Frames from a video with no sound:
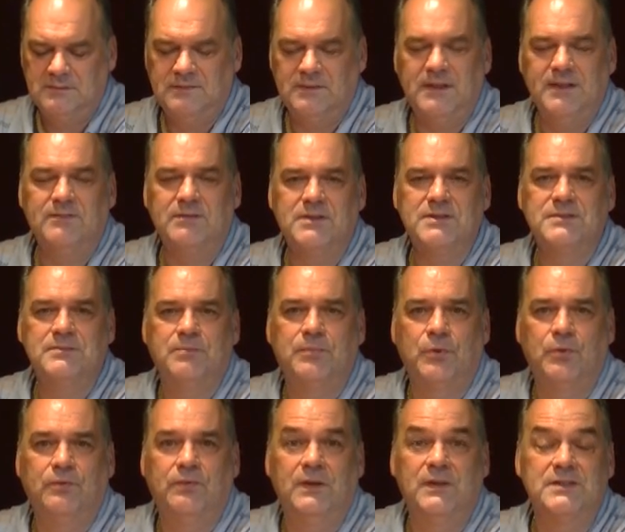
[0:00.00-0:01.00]
flavours and
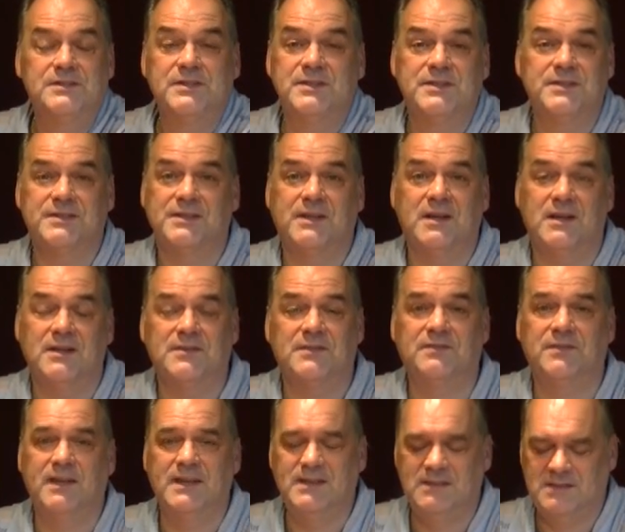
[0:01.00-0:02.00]
profiles of the cigar's
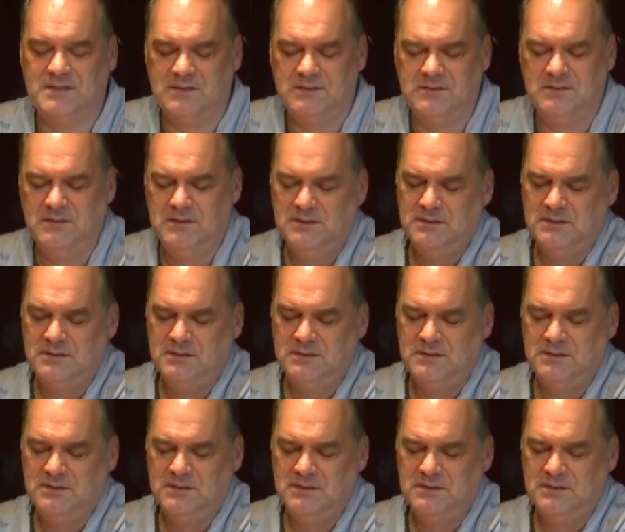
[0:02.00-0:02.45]
fine, so